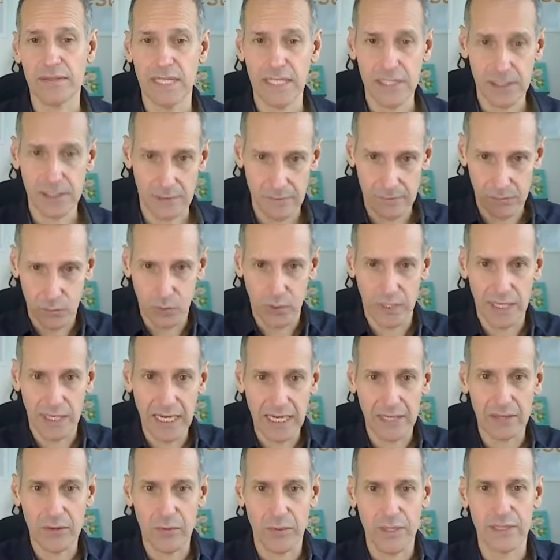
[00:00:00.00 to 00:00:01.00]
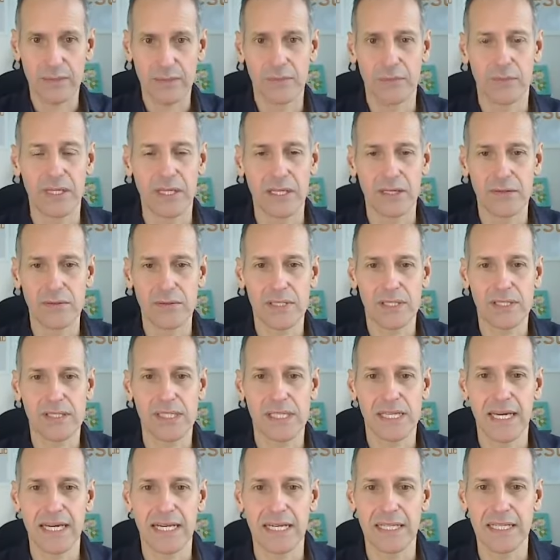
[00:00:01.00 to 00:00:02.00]
This one here that we're using
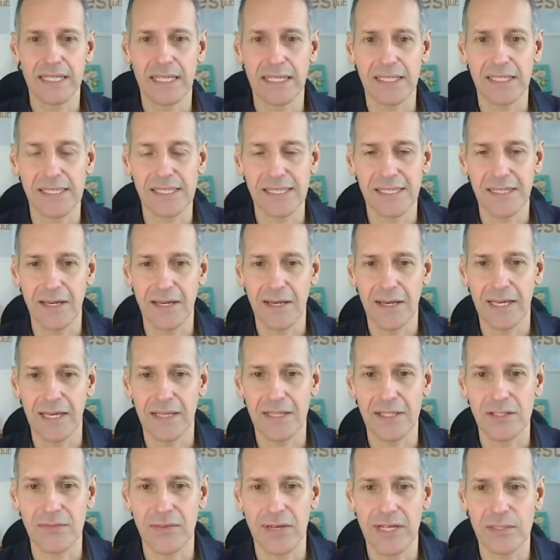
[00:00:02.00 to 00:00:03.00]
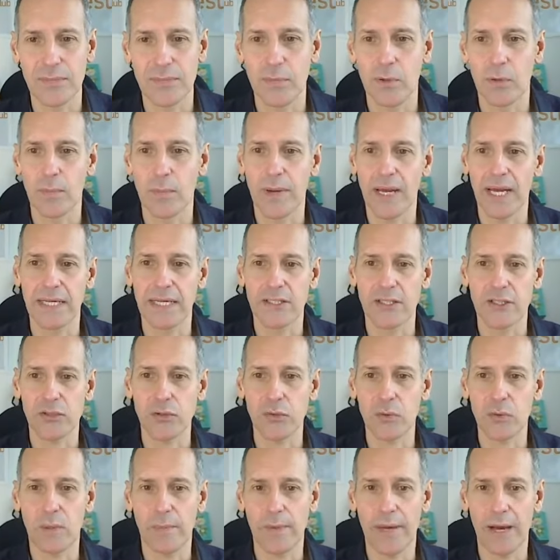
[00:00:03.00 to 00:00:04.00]
today in this Facebook page, it's
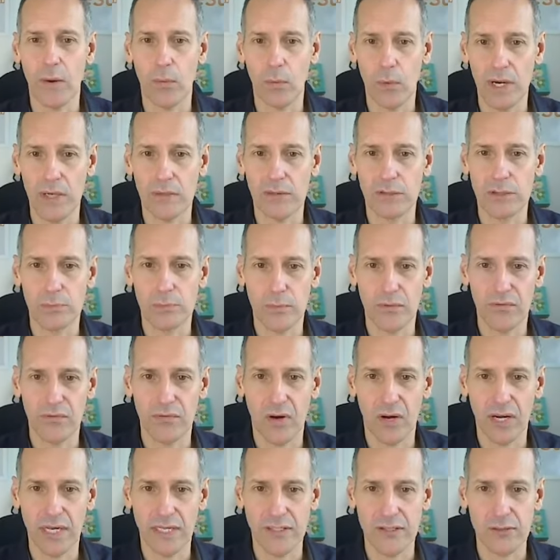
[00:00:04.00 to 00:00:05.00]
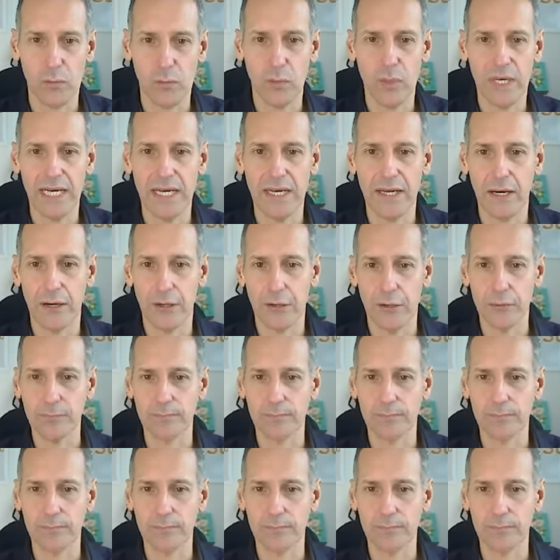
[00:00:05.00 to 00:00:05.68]
all about wellness providers, and we know